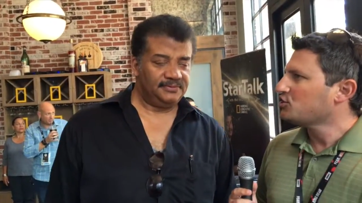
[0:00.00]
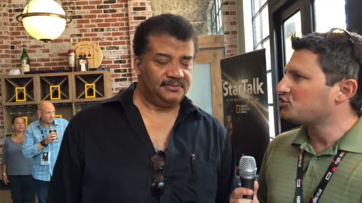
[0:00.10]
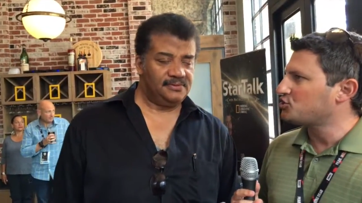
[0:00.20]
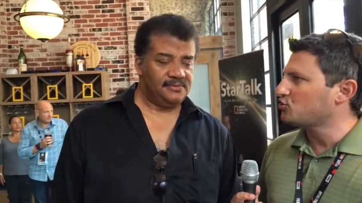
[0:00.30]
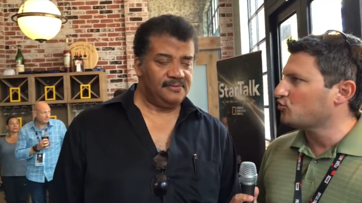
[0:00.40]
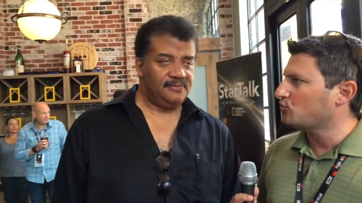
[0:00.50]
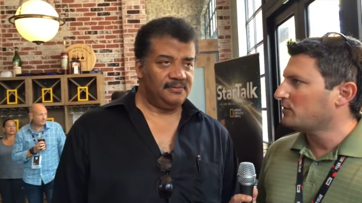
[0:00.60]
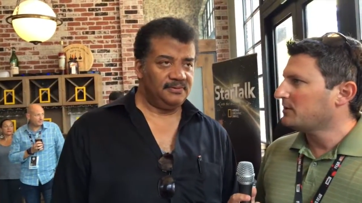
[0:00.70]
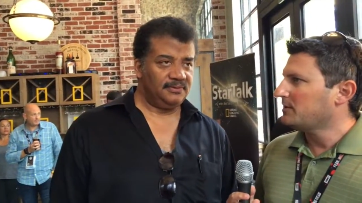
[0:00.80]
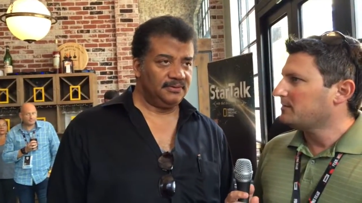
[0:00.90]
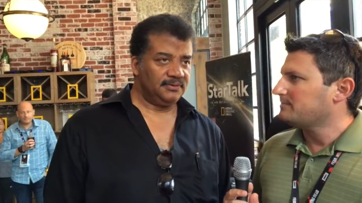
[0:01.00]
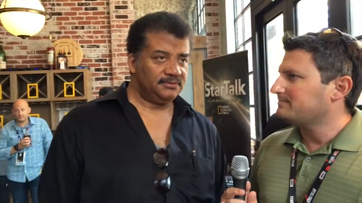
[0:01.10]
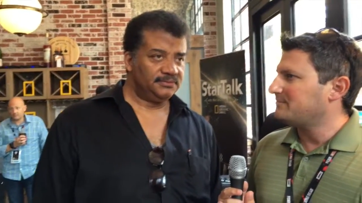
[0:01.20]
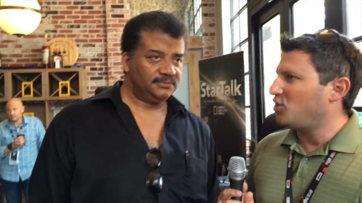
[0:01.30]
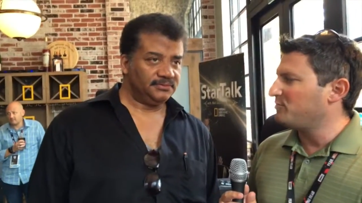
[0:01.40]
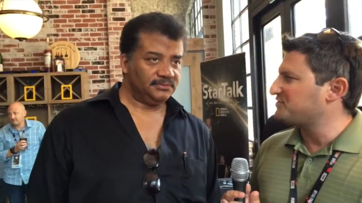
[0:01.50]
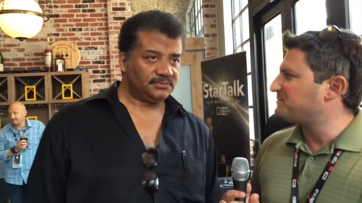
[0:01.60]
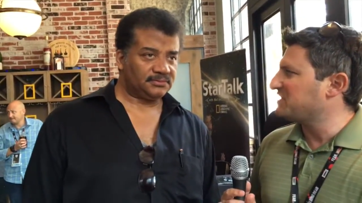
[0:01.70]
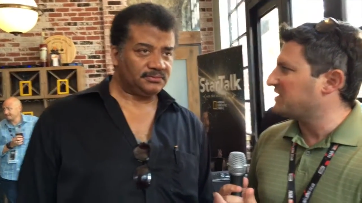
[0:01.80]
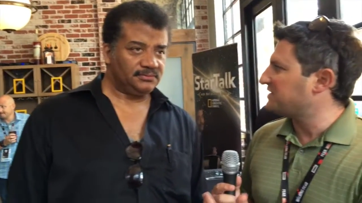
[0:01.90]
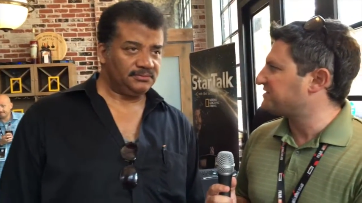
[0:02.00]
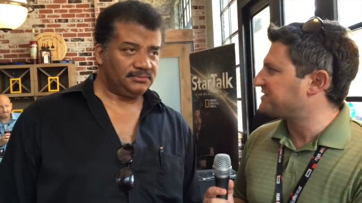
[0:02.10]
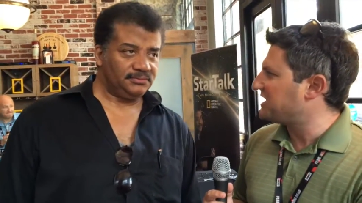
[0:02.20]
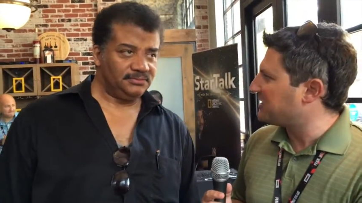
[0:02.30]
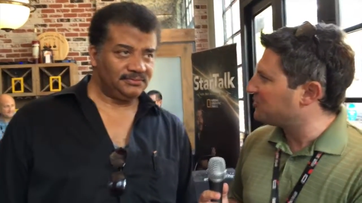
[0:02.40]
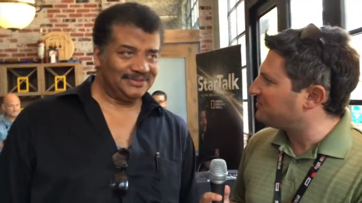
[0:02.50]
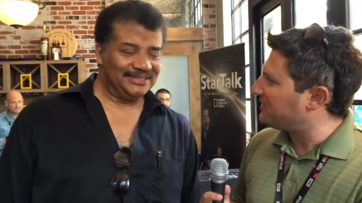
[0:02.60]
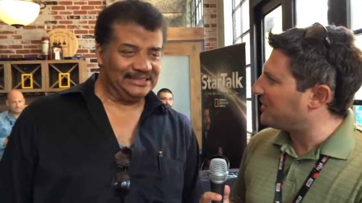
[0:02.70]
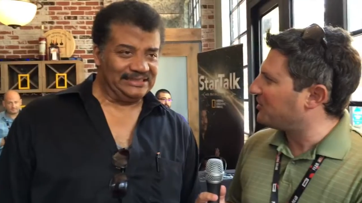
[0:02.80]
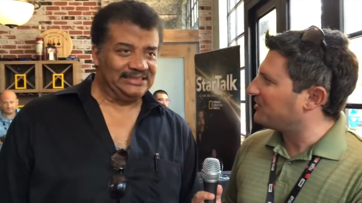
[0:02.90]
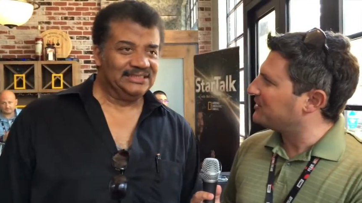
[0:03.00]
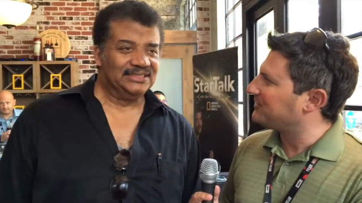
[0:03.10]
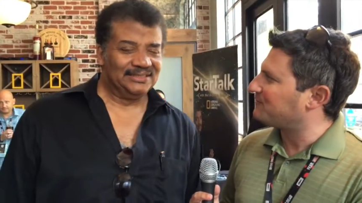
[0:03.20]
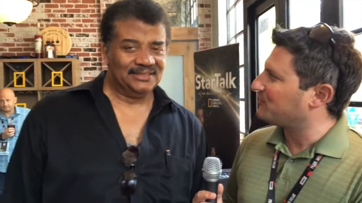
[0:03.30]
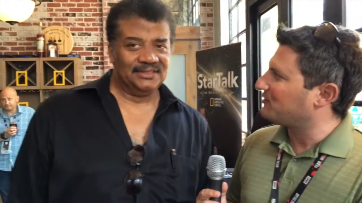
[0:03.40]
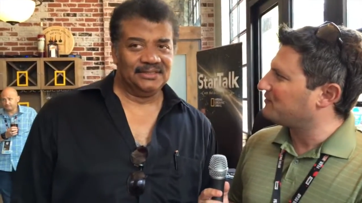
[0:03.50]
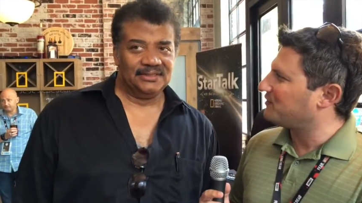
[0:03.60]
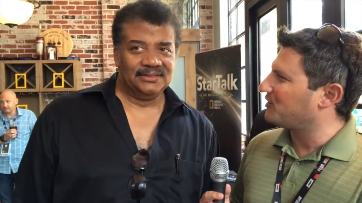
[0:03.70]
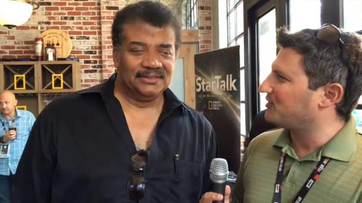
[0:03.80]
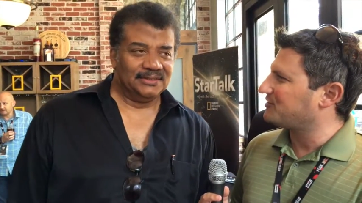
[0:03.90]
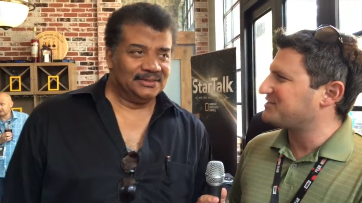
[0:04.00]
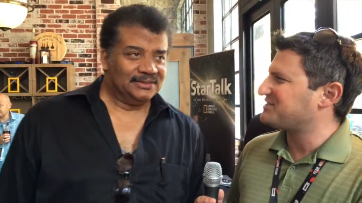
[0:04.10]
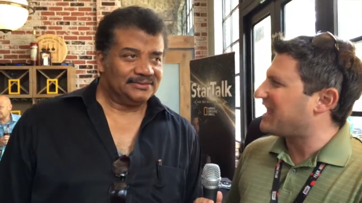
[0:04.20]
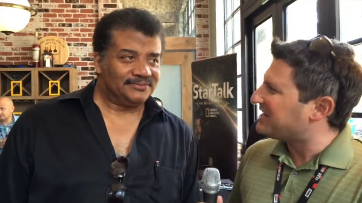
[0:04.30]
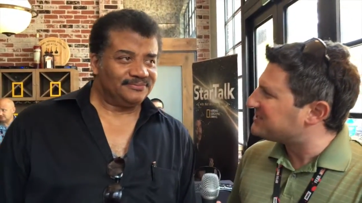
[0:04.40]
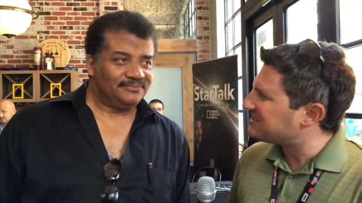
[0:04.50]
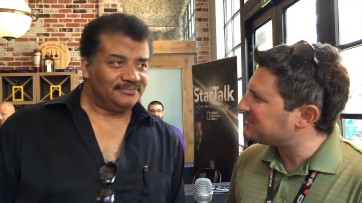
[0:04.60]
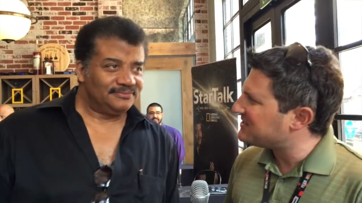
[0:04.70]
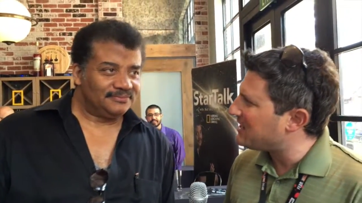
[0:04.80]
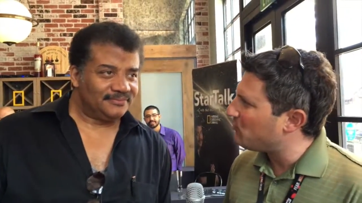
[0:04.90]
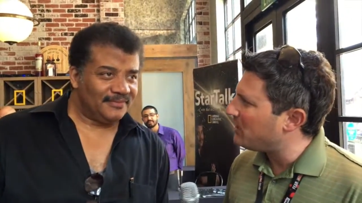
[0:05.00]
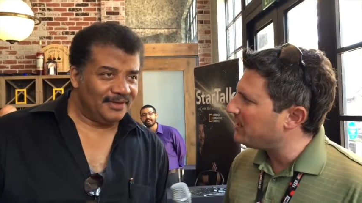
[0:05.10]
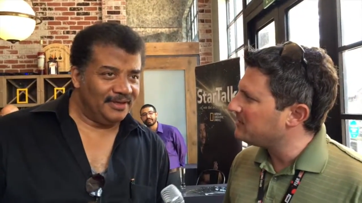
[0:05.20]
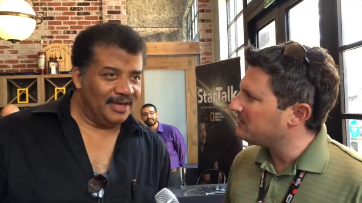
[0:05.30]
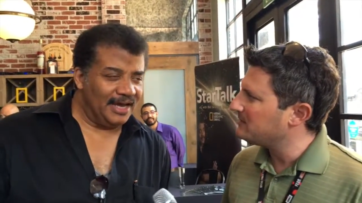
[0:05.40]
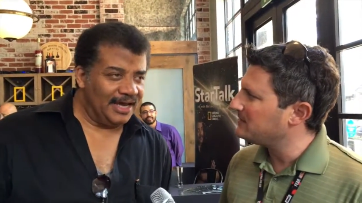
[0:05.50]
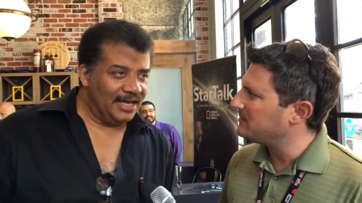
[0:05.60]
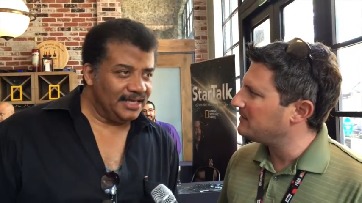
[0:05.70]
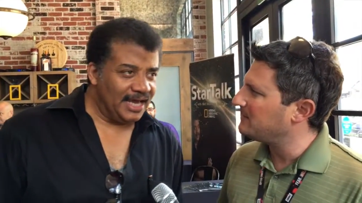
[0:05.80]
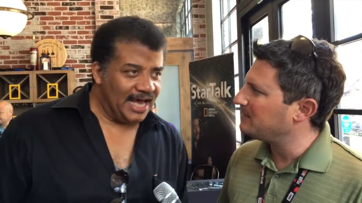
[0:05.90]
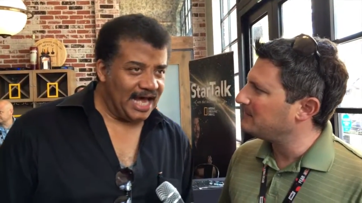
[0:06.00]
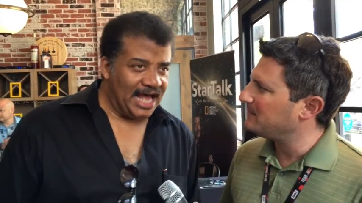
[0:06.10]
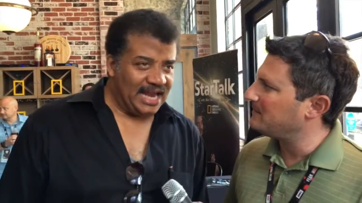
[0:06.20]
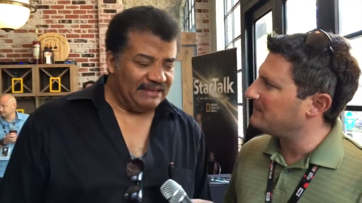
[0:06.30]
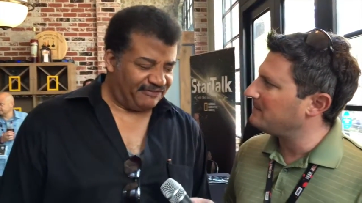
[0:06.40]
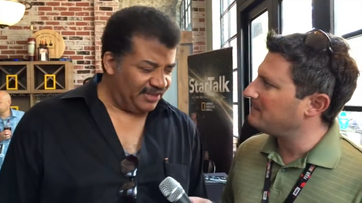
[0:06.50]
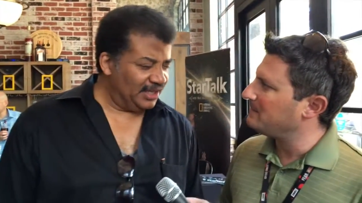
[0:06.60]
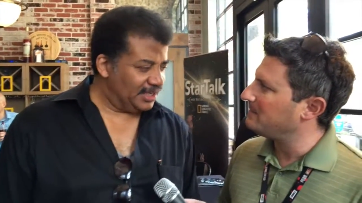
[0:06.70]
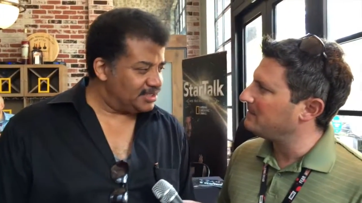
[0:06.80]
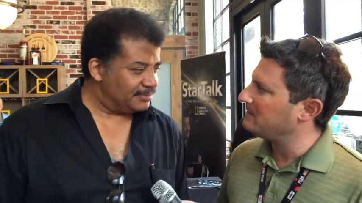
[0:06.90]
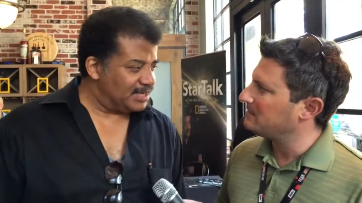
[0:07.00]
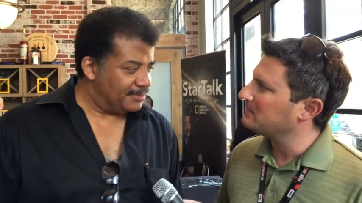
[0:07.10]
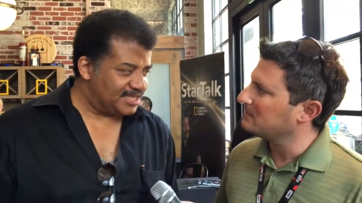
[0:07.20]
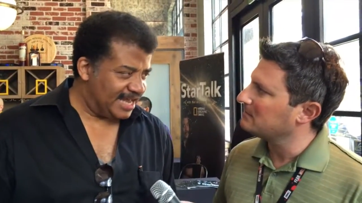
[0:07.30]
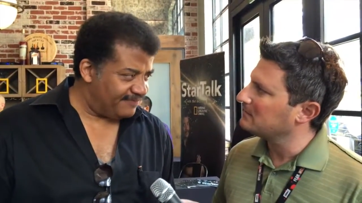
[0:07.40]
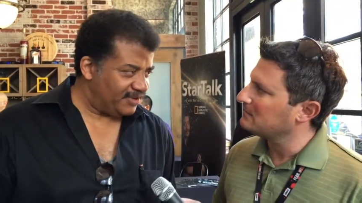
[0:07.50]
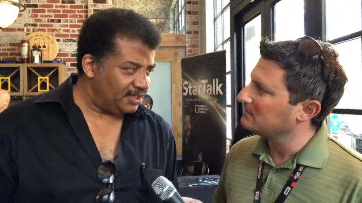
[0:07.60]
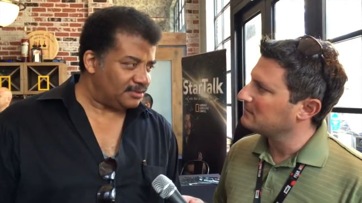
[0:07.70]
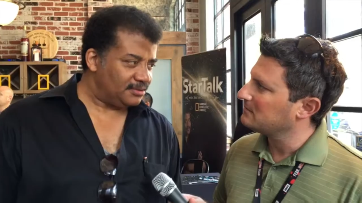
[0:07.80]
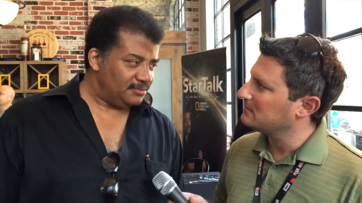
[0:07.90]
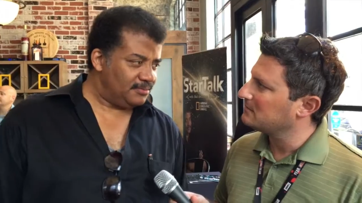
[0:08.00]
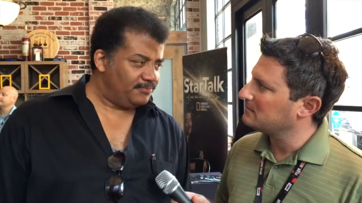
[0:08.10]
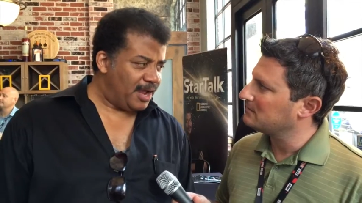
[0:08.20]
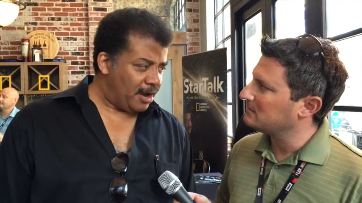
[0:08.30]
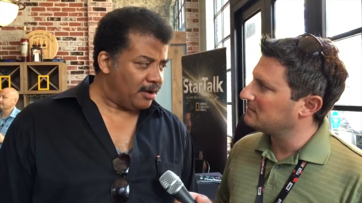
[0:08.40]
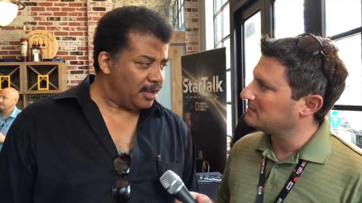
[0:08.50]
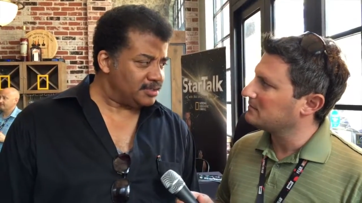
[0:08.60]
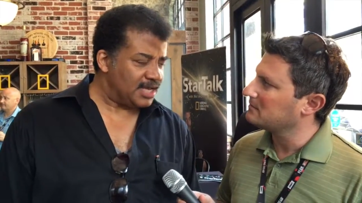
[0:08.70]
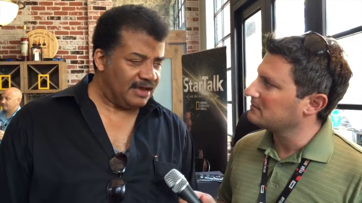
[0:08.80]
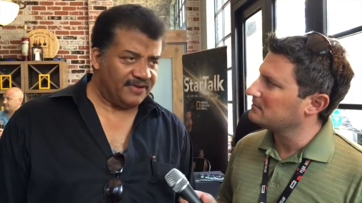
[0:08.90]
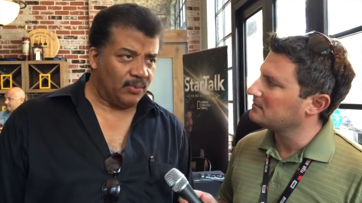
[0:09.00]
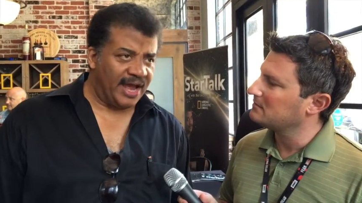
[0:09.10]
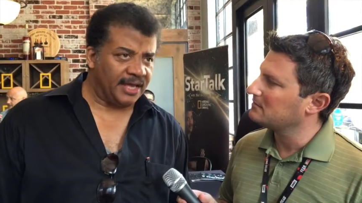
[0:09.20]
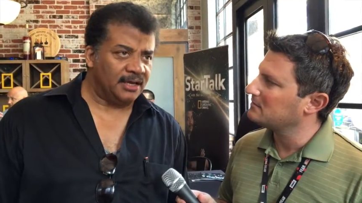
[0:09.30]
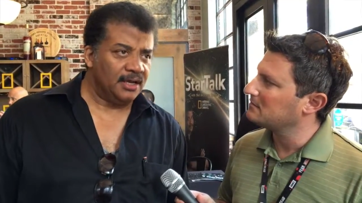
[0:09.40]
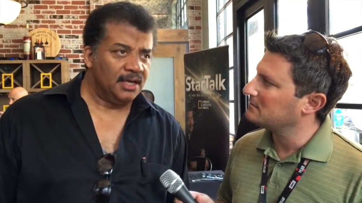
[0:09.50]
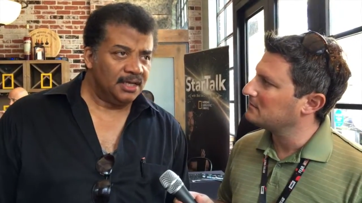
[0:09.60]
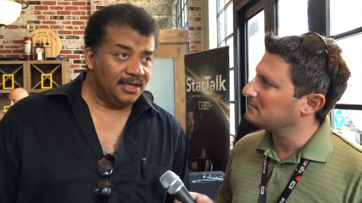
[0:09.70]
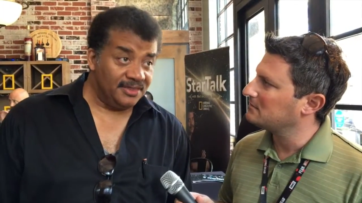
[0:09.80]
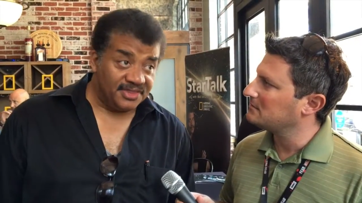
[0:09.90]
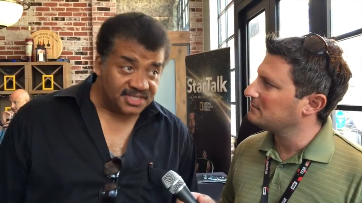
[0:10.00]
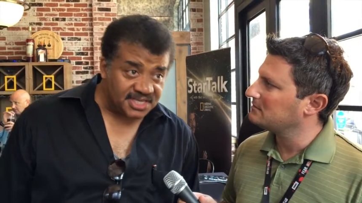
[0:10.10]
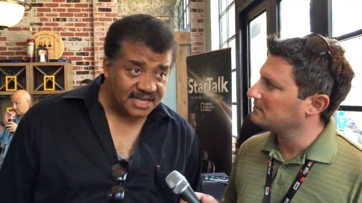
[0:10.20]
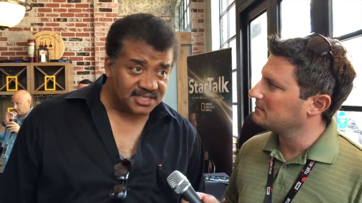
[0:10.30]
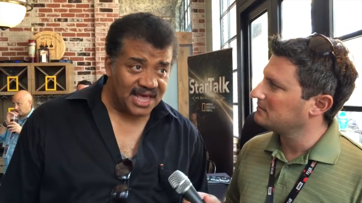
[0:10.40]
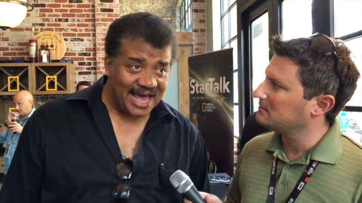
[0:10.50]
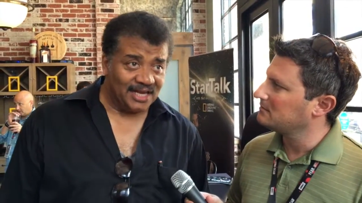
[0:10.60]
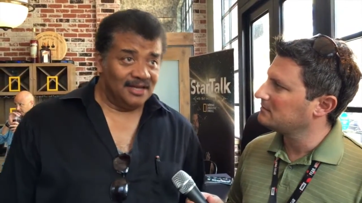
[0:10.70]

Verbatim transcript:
Speaker 1: to almost be a standard bearer for, for scientists in that way?
Speaker 2: Yeah, yeah, and I feel it sometimes. It's a heavy bear, it's a heavy weight in the sense that